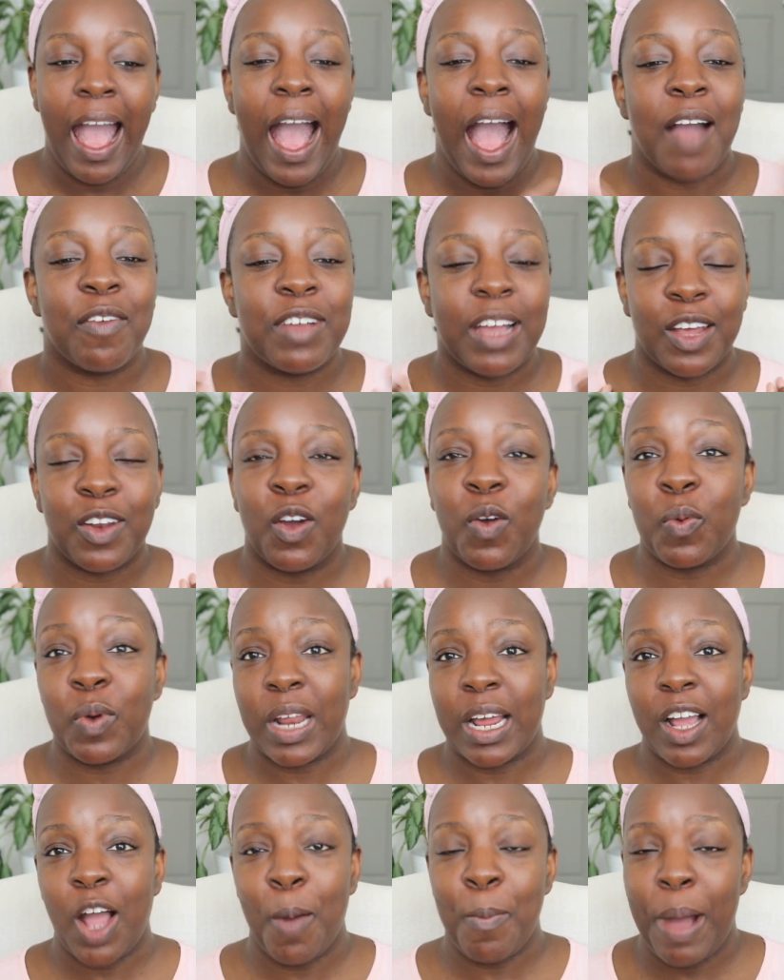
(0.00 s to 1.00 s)
I've got on what
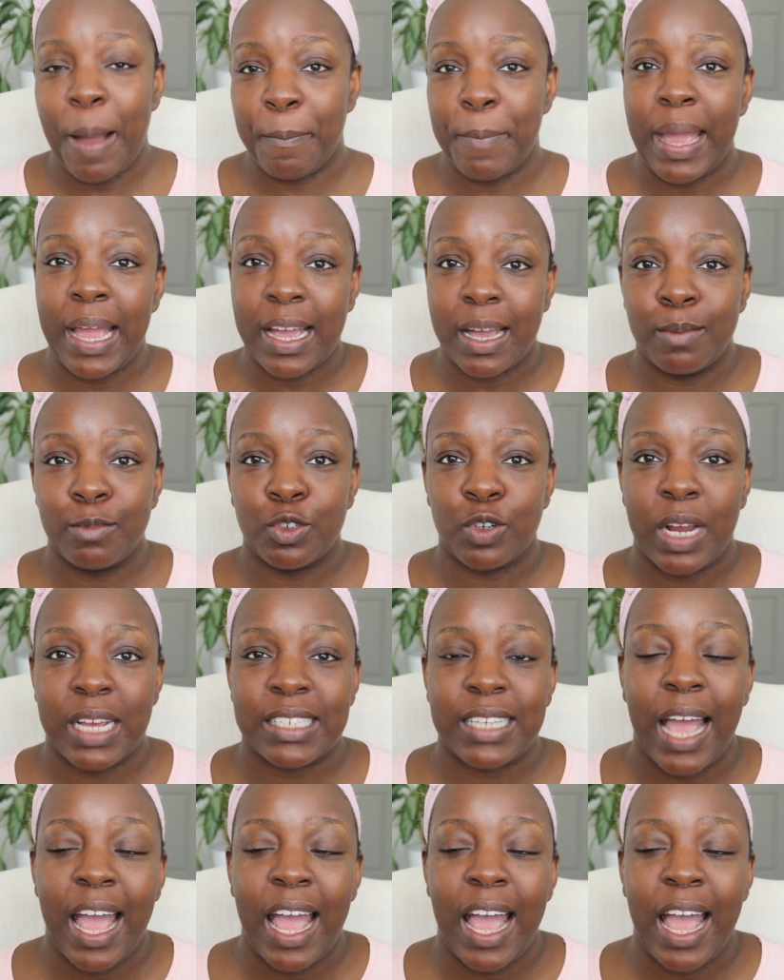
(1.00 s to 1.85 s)
I call my makeup dress.